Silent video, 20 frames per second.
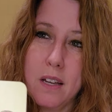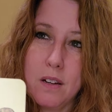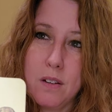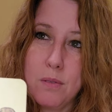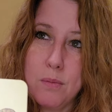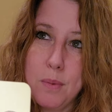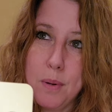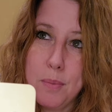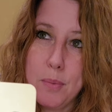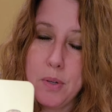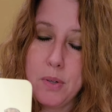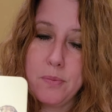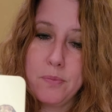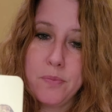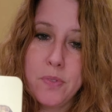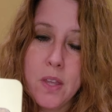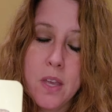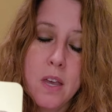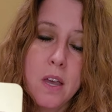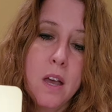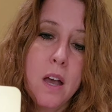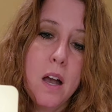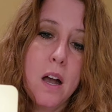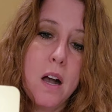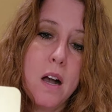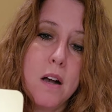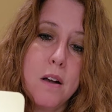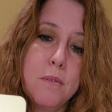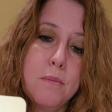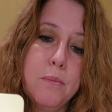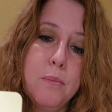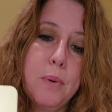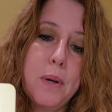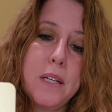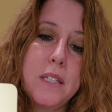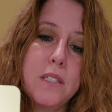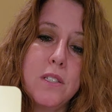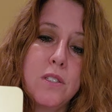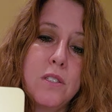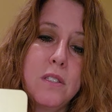I don't remember. Um,
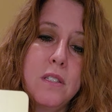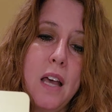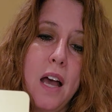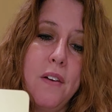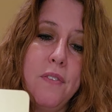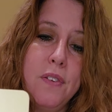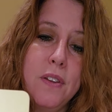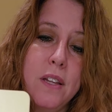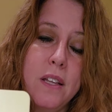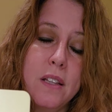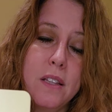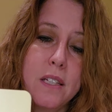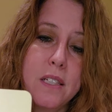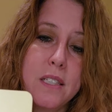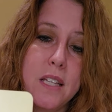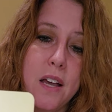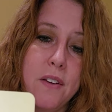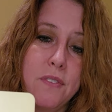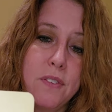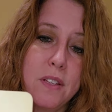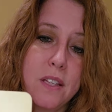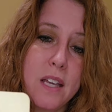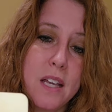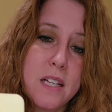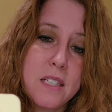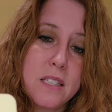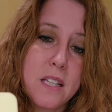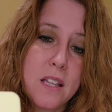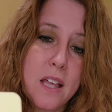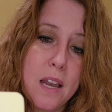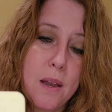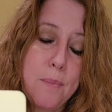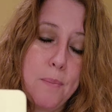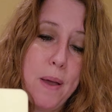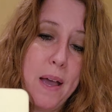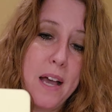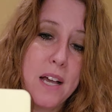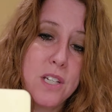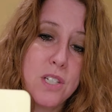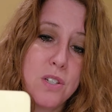but definitely, definitely has a lot of
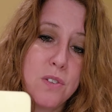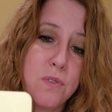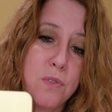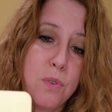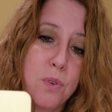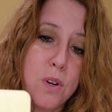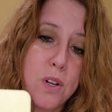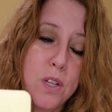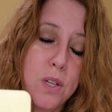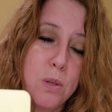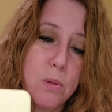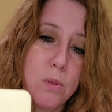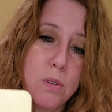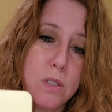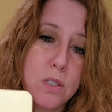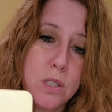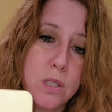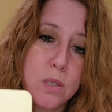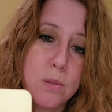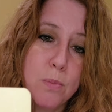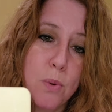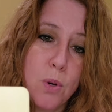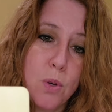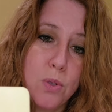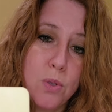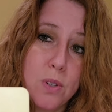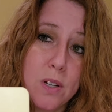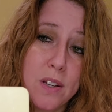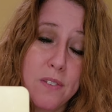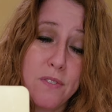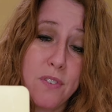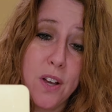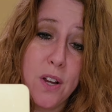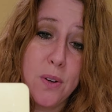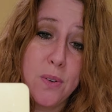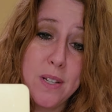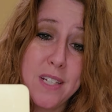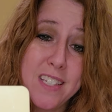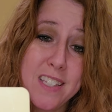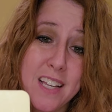passion for you. There's smoldering,
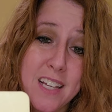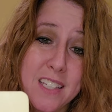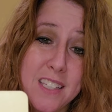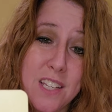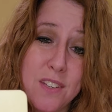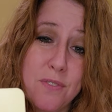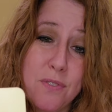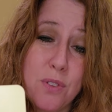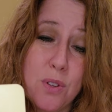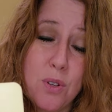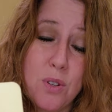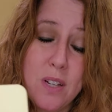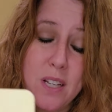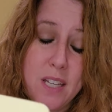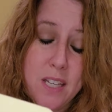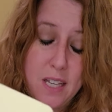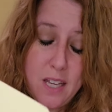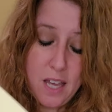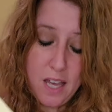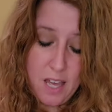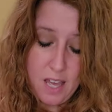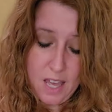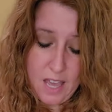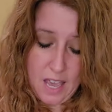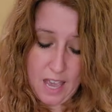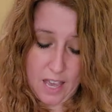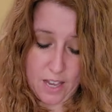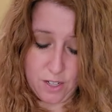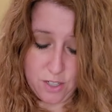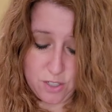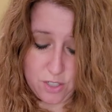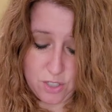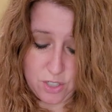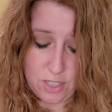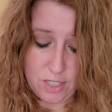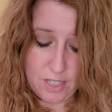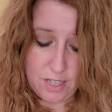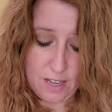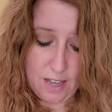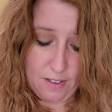fiery, sexy, flirty
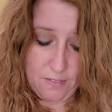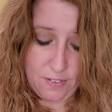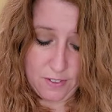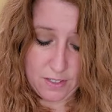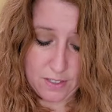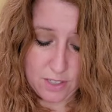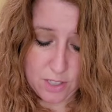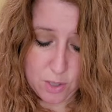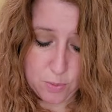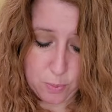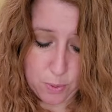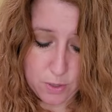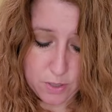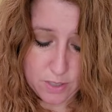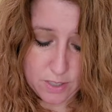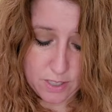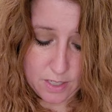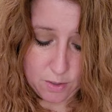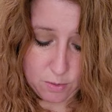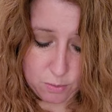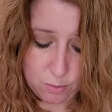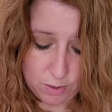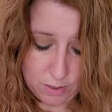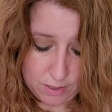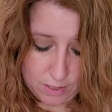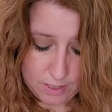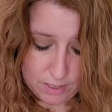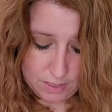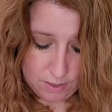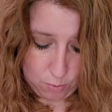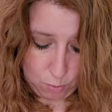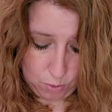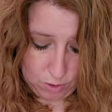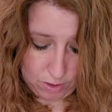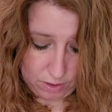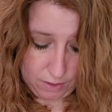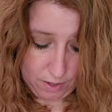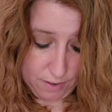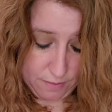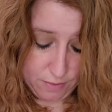energy. I feel like this person really
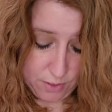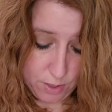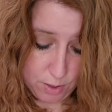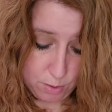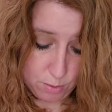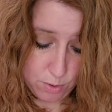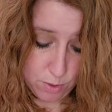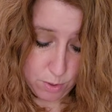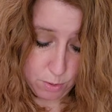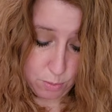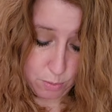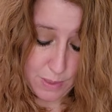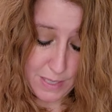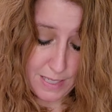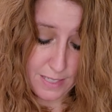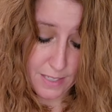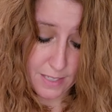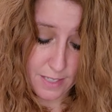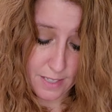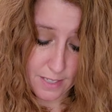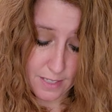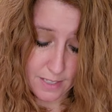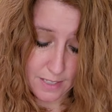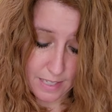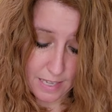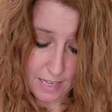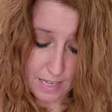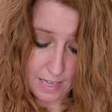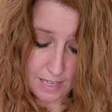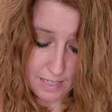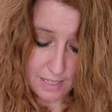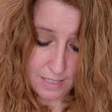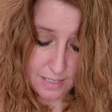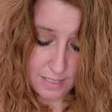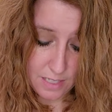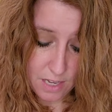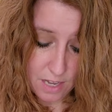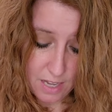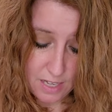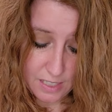will love you to pieces
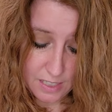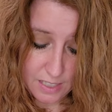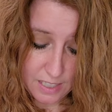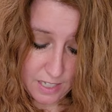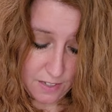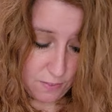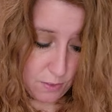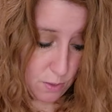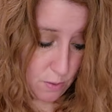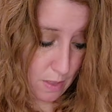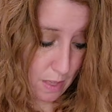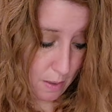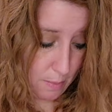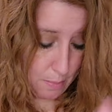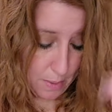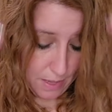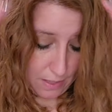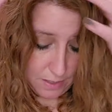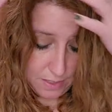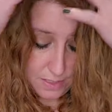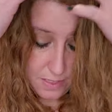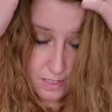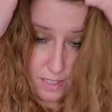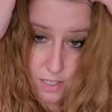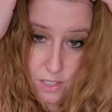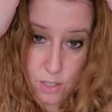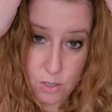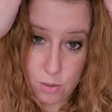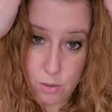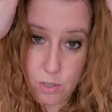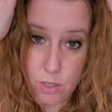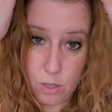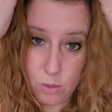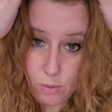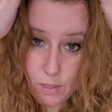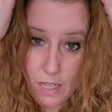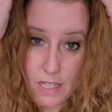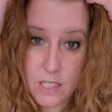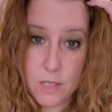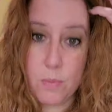and give you that balance that you so
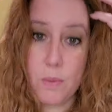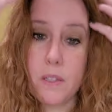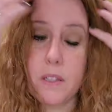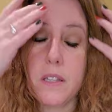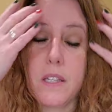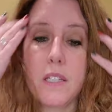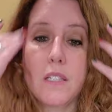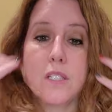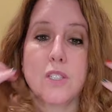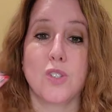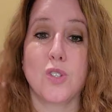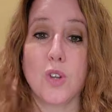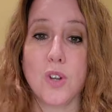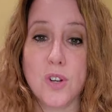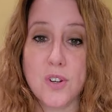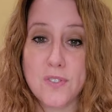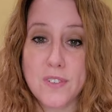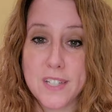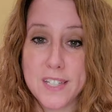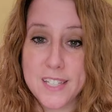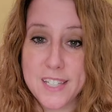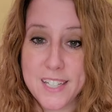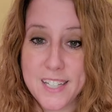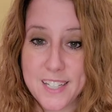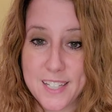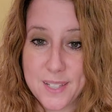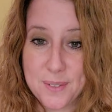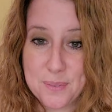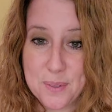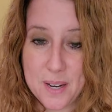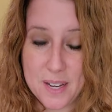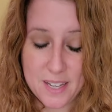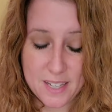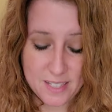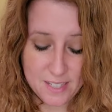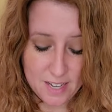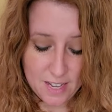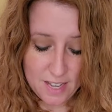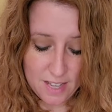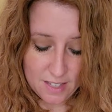desperately deserve and need,
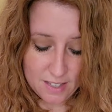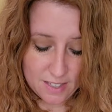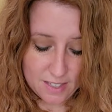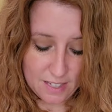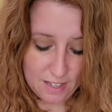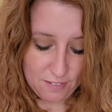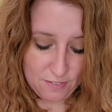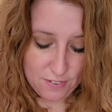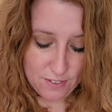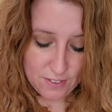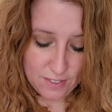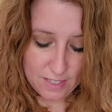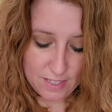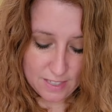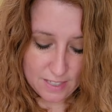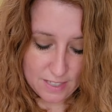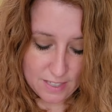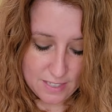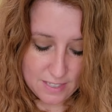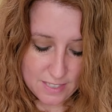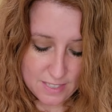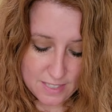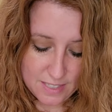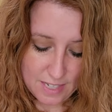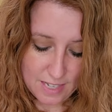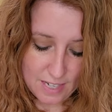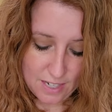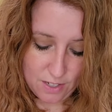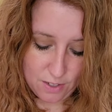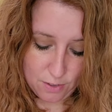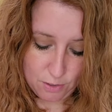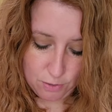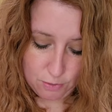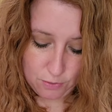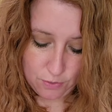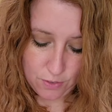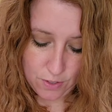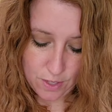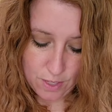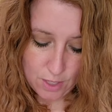right? Like I feel like instead
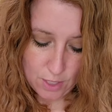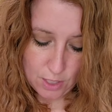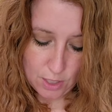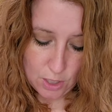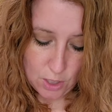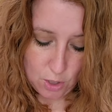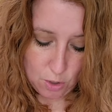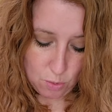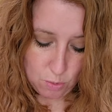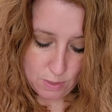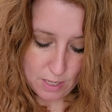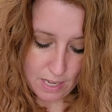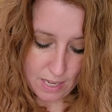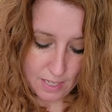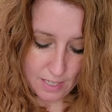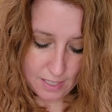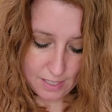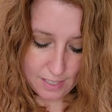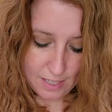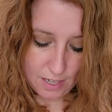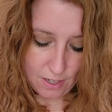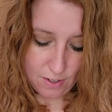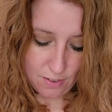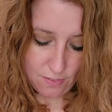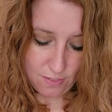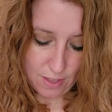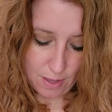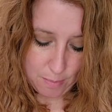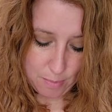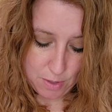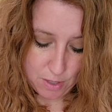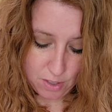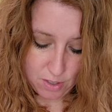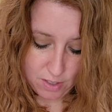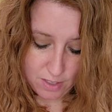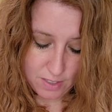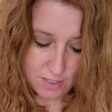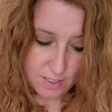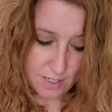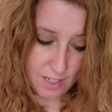of you taking care of them, they're
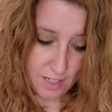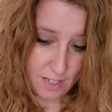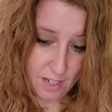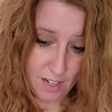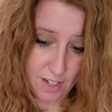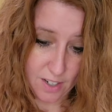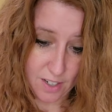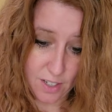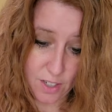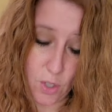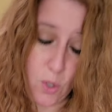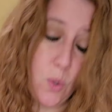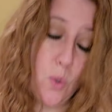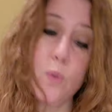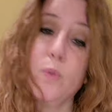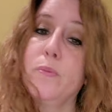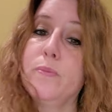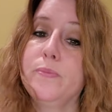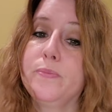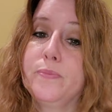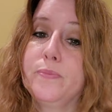going to take care of you.